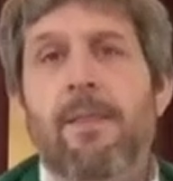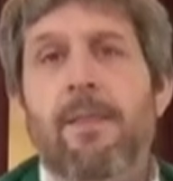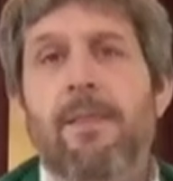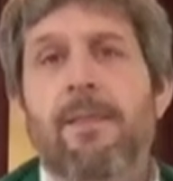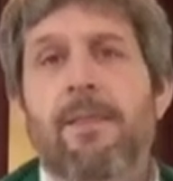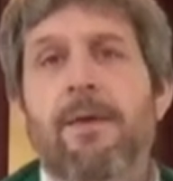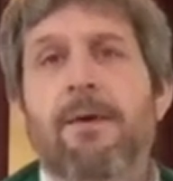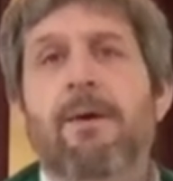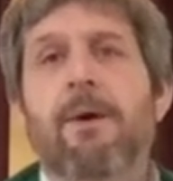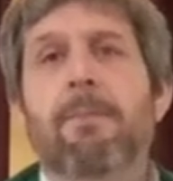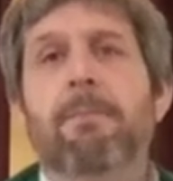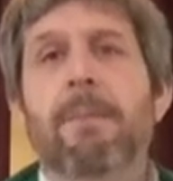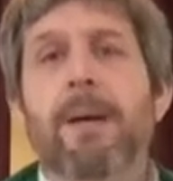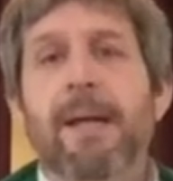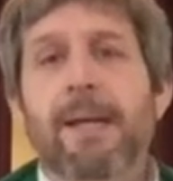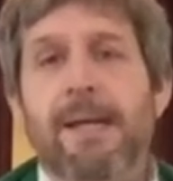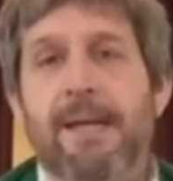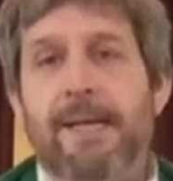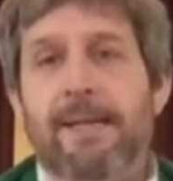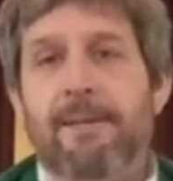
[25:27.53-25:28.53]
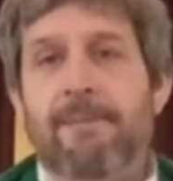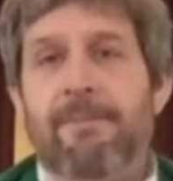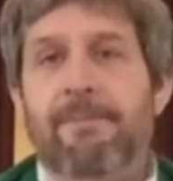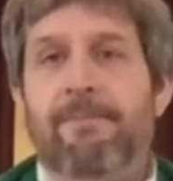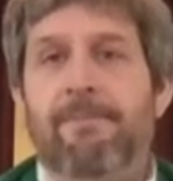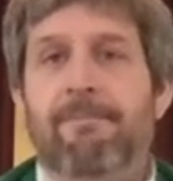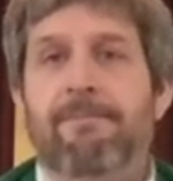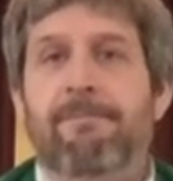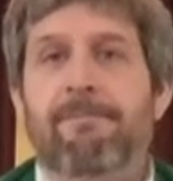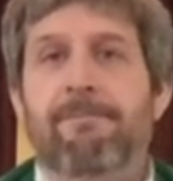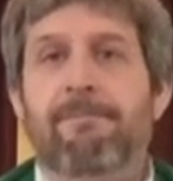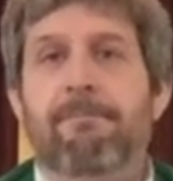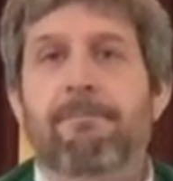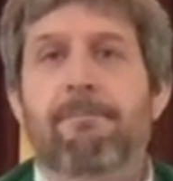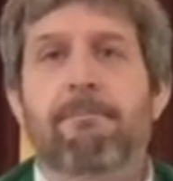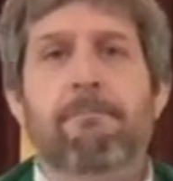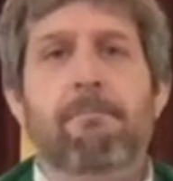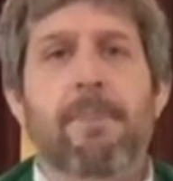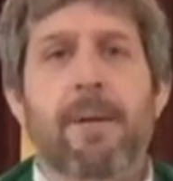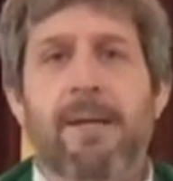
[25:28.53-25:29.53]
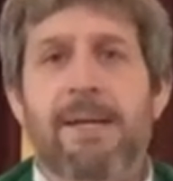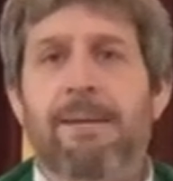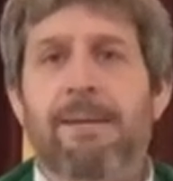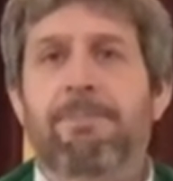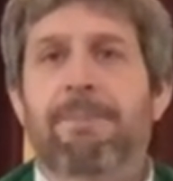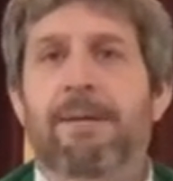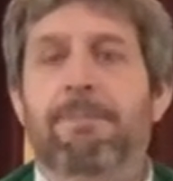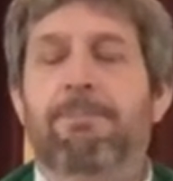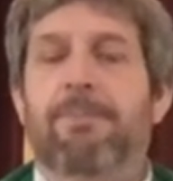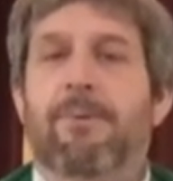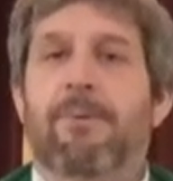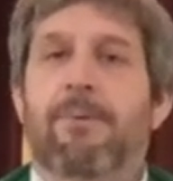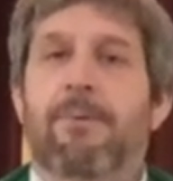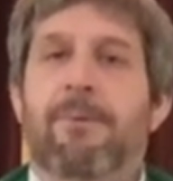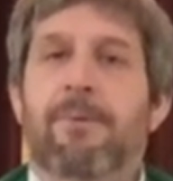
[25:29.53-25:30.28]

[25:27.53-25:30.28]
There are many, many people